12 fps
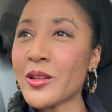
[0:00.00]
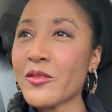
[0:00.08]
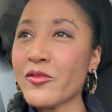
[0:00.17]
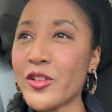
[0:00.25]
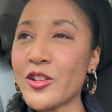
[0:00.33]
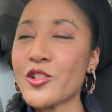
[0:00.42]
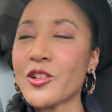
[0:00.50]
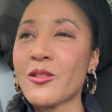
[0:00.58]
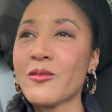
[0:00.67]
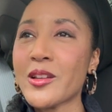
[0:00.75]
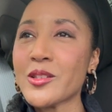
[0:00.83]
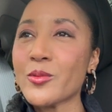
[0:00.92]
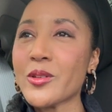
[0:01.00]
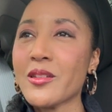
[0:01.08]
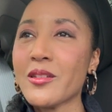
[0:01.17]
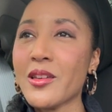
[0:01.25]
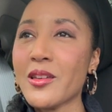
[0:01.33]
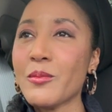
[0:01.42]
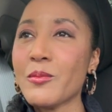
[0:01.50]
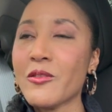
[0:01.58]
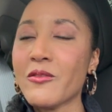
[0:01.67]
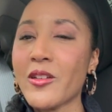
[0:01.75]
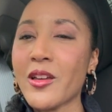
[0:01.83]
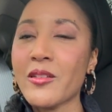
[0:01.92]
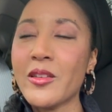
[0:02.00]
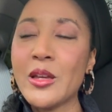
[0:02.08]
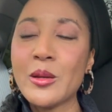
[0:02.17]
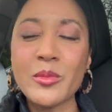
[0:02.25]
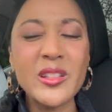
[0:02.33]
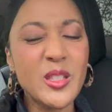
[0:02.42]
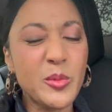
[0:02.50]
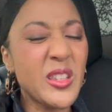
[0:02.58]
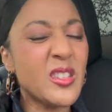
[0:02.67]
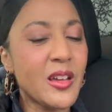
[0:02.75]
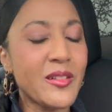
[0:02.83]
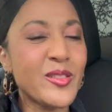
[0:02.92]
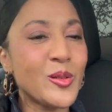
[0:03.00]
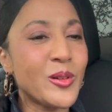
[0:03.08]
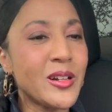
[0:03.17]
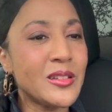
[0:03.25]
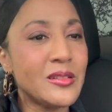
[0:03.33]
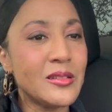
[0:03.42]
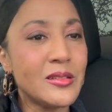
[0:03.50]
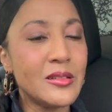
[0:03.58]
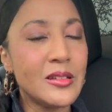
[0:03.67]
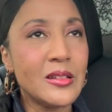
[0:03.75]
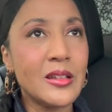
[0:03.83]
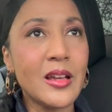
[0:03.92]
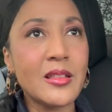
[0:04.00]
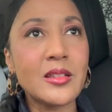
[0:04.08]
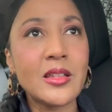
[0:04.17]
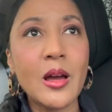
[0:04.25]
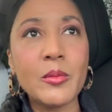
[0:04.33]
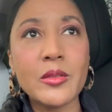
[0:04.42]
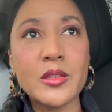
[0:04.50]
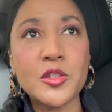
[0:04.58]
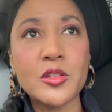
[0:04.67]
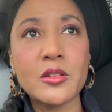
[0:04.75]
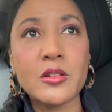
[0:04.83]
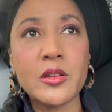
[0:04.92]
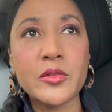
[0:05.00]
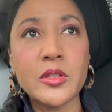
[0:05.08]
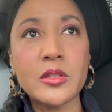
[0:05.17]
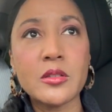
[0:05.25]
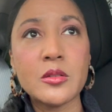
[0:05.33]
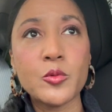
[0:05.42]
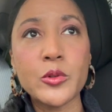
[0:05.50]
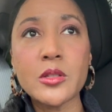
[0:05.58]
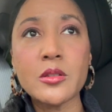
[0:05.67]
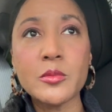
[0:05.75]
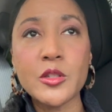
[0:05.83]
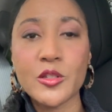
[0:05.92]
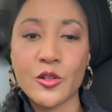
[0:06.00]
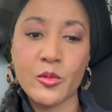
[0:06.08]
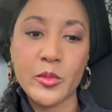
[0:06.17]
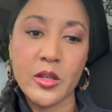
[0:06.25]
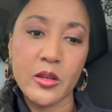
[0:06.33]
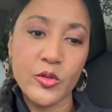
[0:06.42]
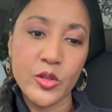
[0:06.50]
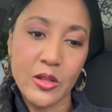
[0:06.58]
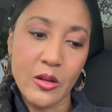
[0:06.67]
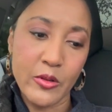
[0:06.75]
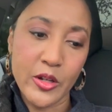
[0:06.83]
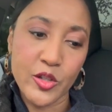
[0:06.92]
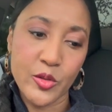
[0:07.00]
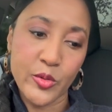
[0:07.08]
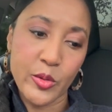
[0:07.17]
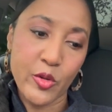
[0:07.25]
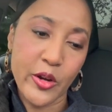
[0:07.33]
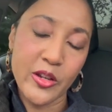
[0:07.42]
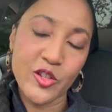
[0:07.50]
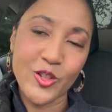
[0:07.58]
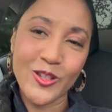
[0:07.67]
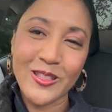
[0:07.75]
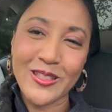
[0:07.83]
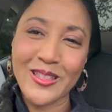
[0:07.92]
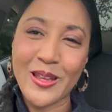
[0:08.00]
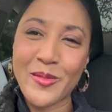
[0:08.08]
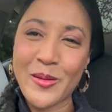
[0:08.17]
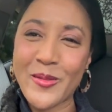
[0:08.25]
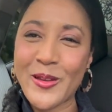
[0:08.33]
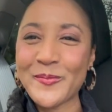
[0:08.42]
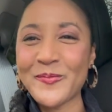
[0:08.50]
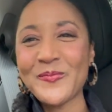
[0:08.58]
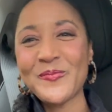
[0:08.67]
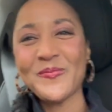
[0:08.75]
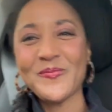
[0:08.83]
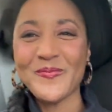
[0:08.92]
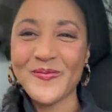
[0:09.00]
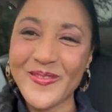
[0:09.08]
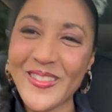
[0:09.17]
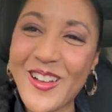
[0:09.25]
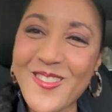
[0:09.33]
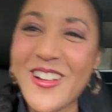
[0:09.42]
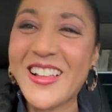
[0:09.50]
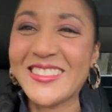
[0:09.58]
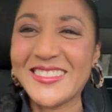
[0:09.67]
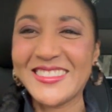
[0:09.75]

can finish our race, we can keep the faith. Please speak to everyone at the top of this year. Give us wisdom, discernment, give us direction. We pray in Jesus' name, amen. All right.